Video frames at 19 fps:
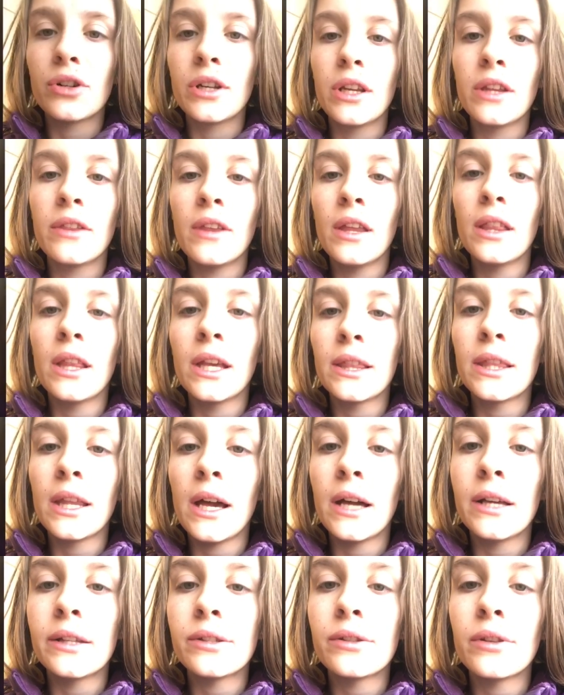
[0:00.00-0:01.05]
or anything like
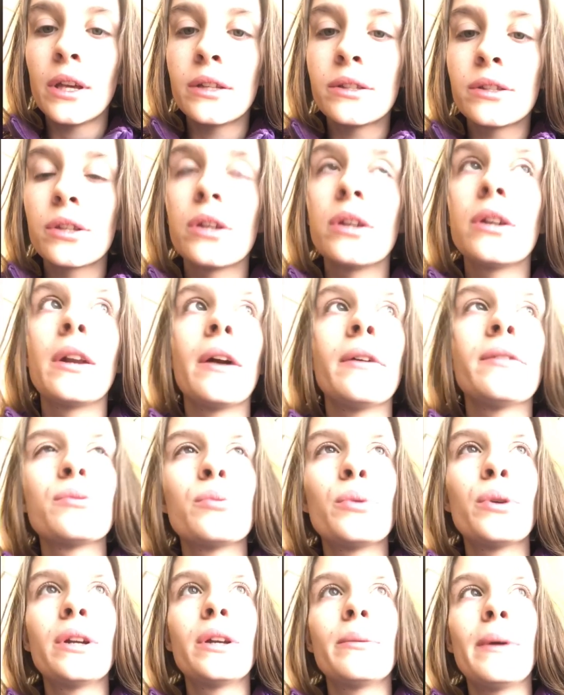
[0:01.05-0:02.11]
that. So that's good. I was
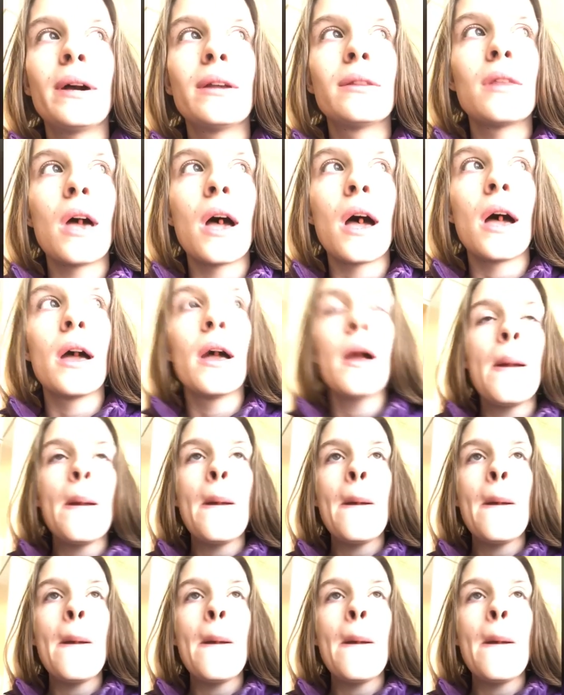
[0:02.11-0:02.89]
worried about that